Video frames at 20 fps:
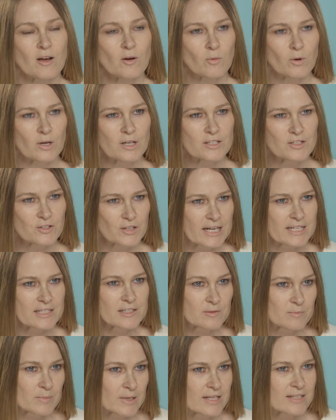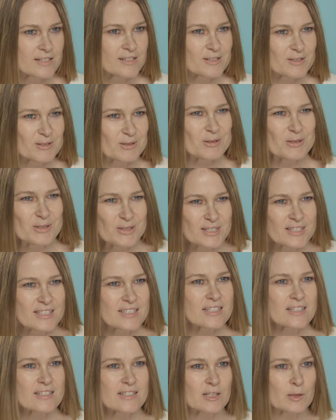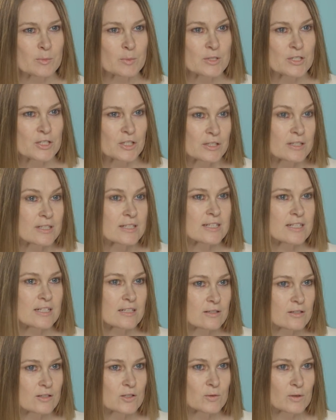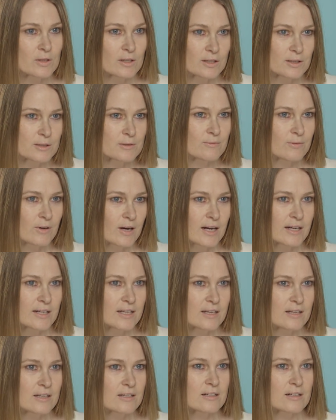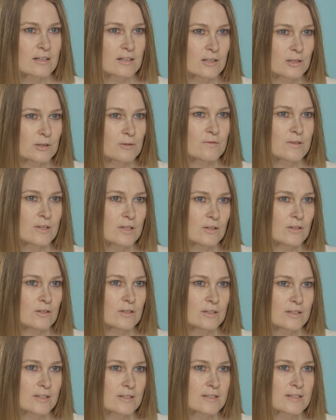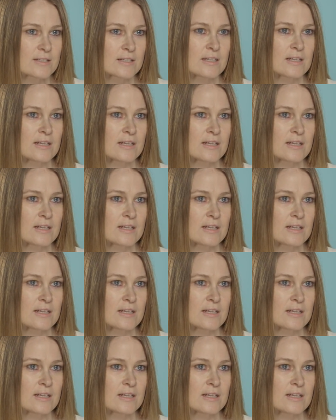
What attracted me to the course is the opportunity to do a lot of writing. A lot of the units